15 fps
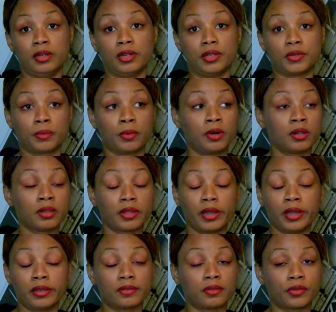in this world
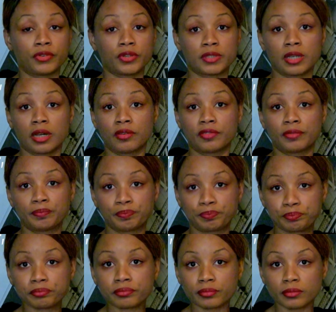is love yourself.
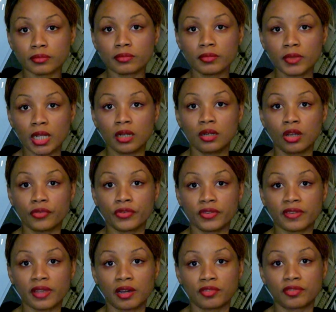Love
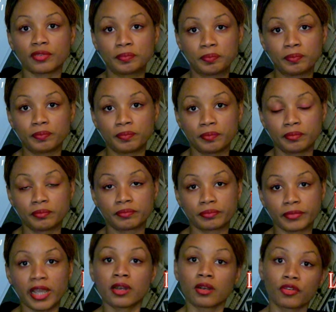yourself.
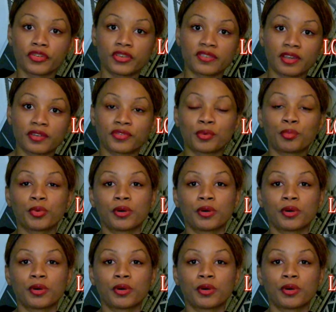And love yourself some